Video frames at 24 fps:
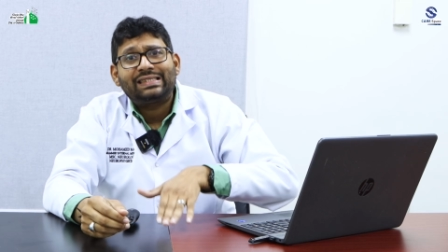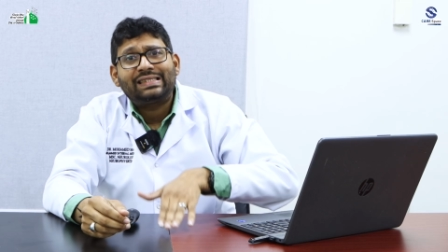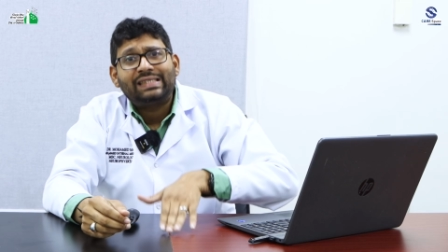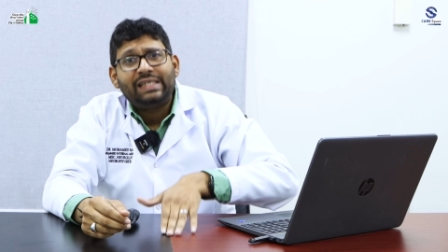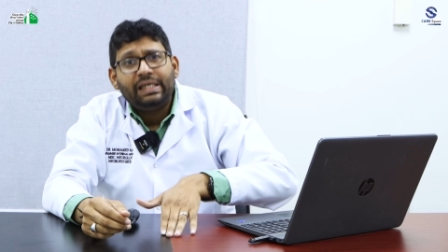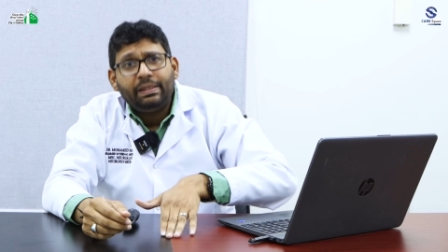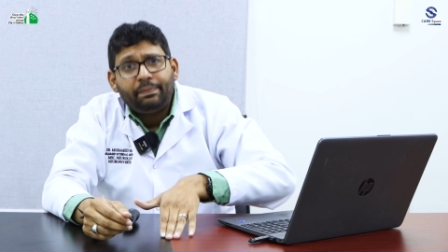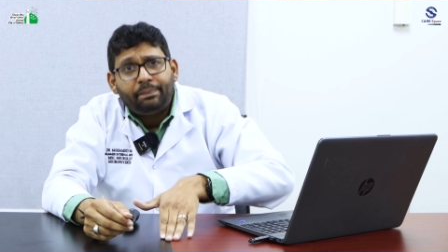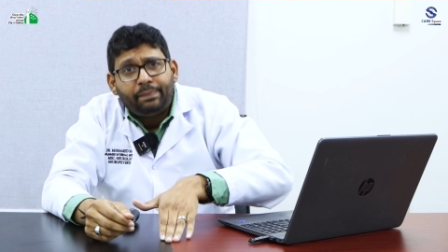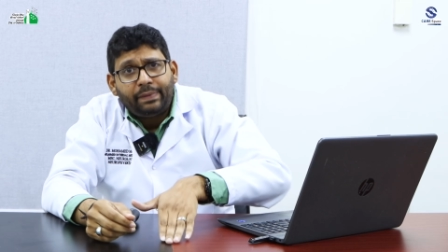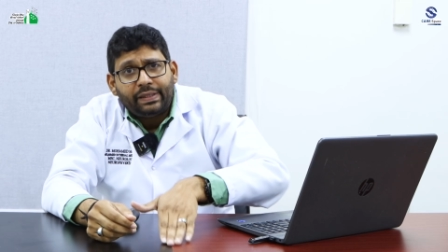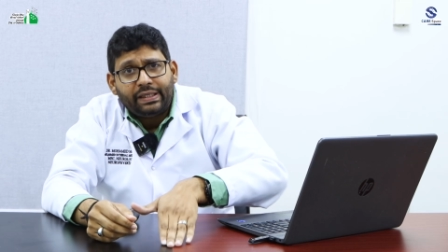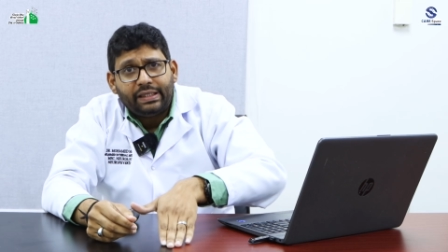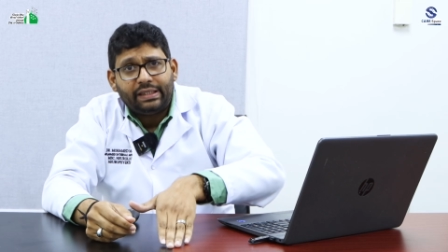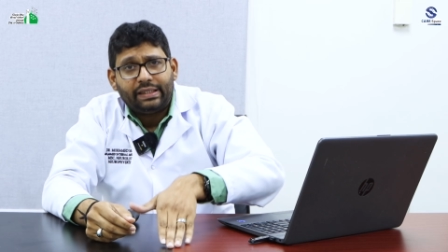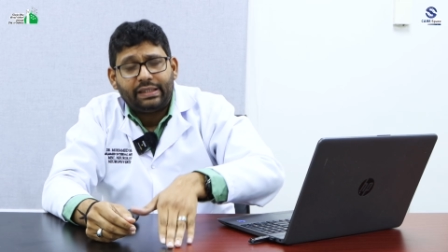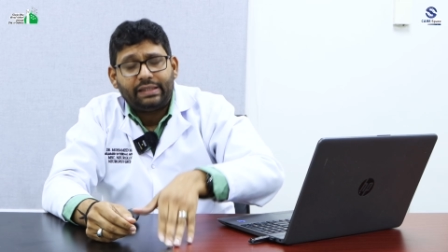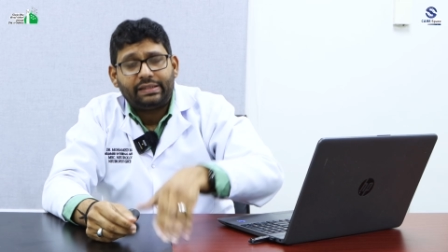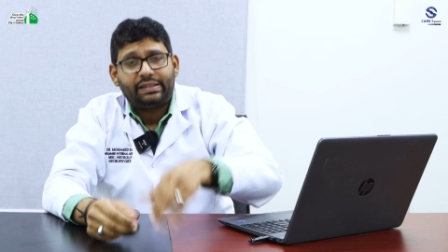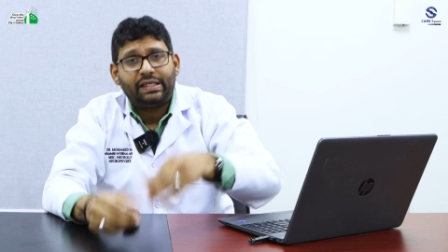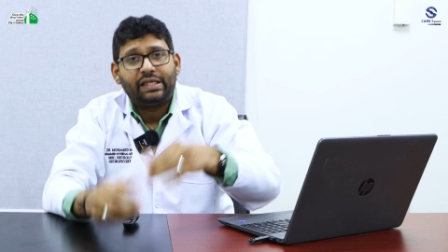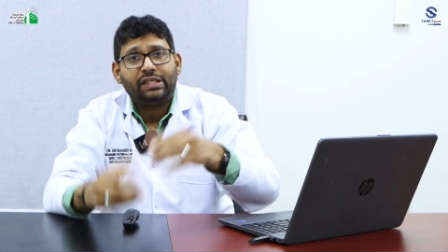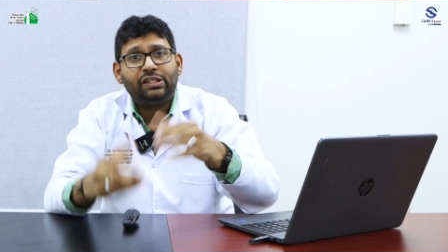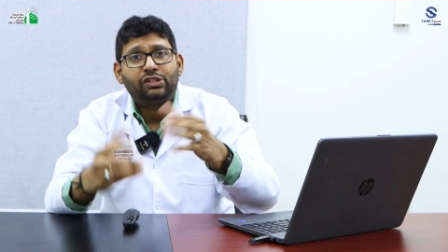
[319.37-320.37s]
slippery?
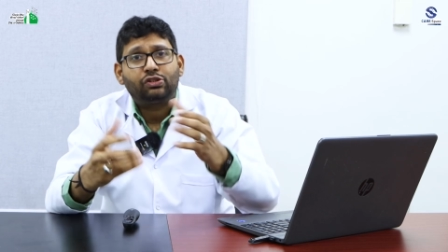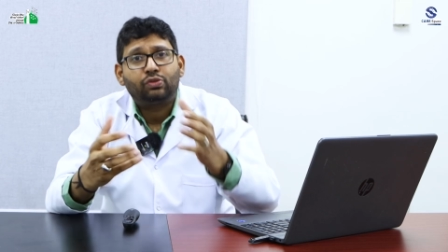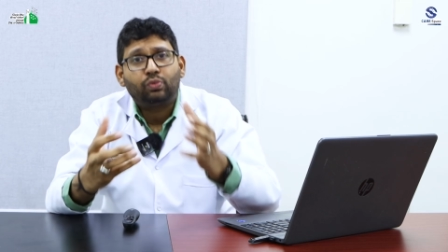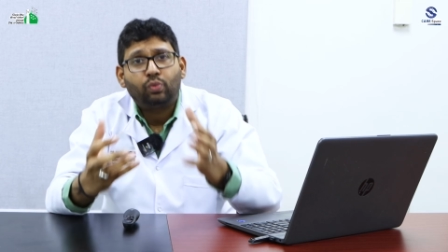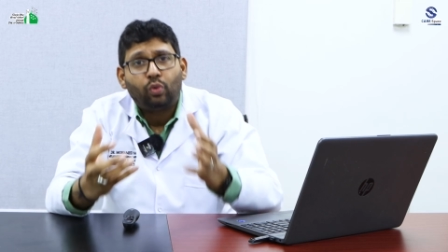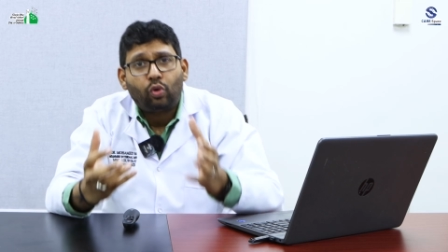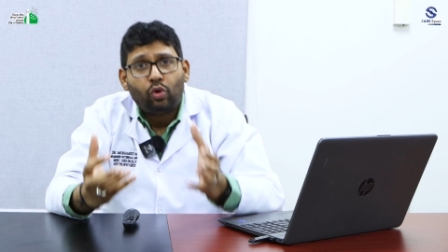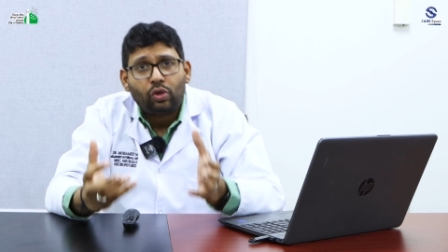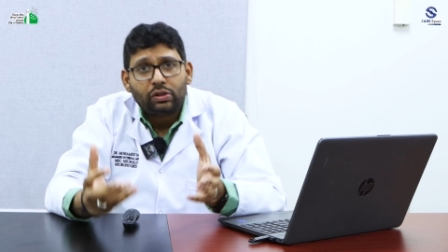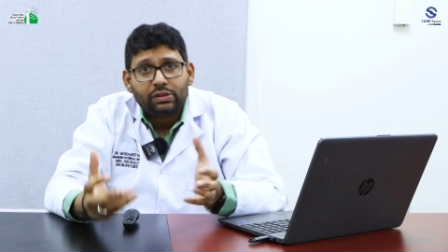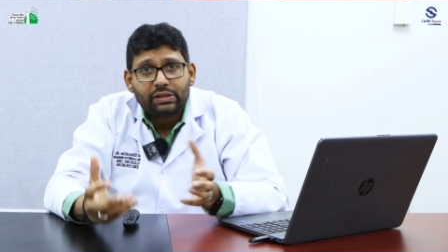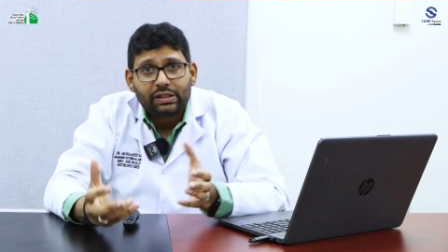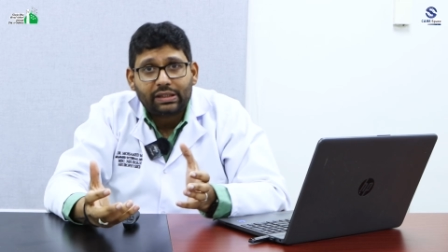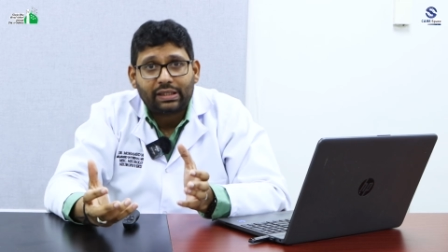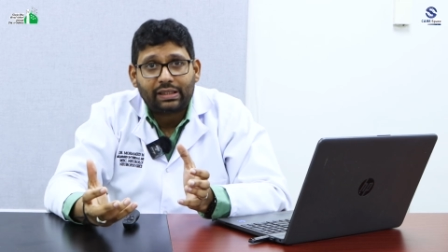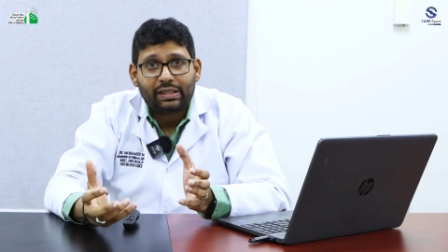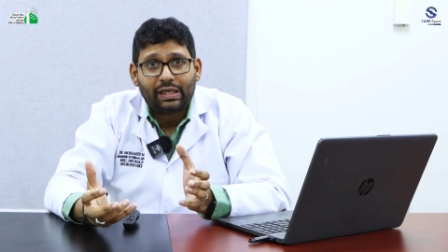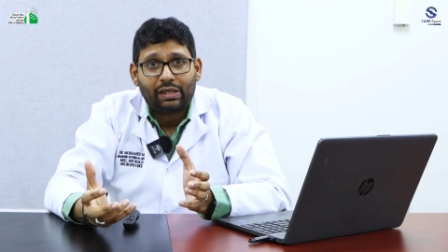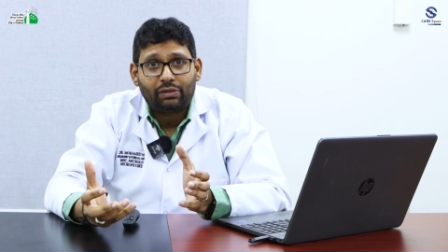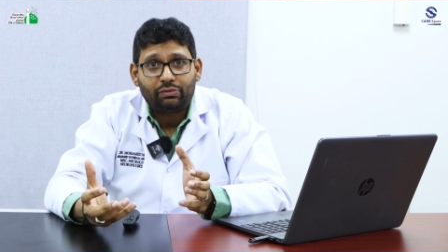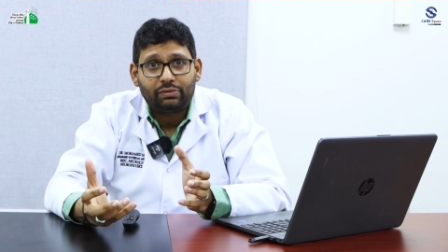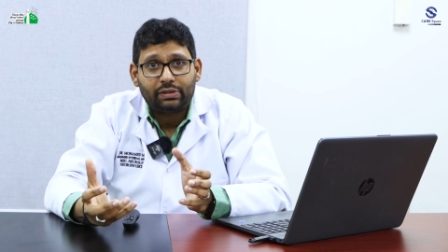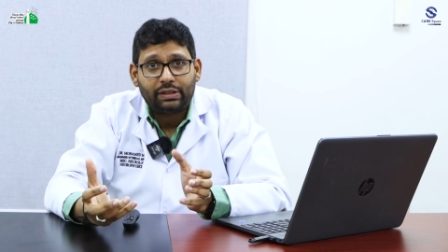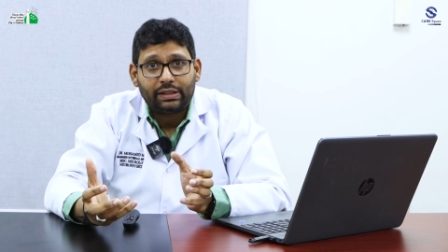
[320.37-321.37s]
There is water
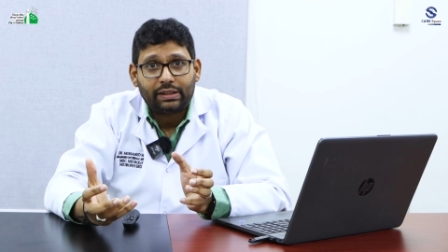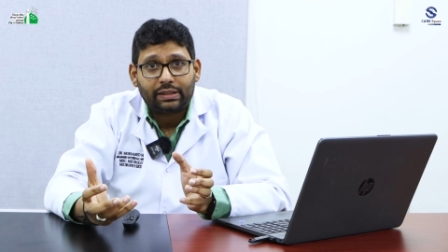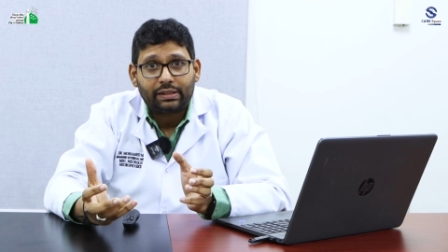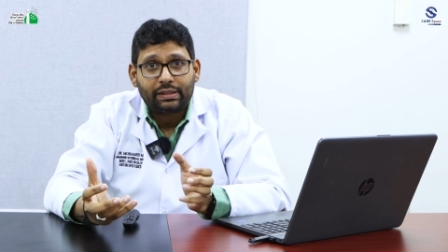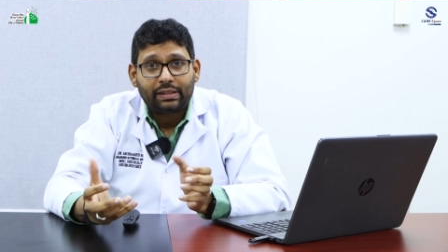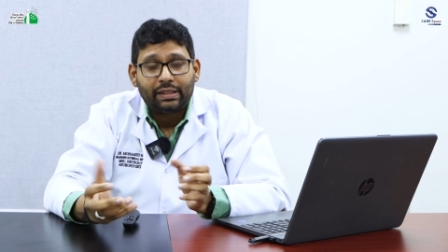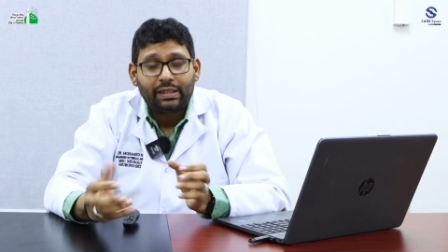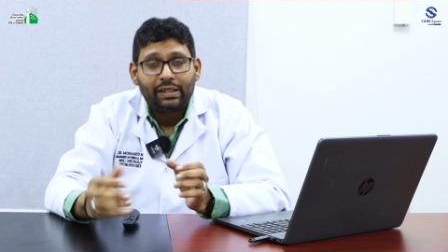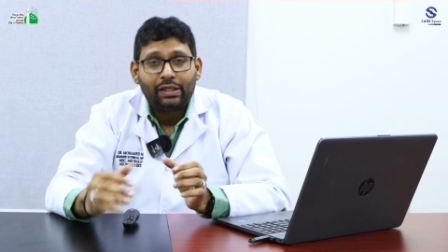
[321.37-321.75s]
around there.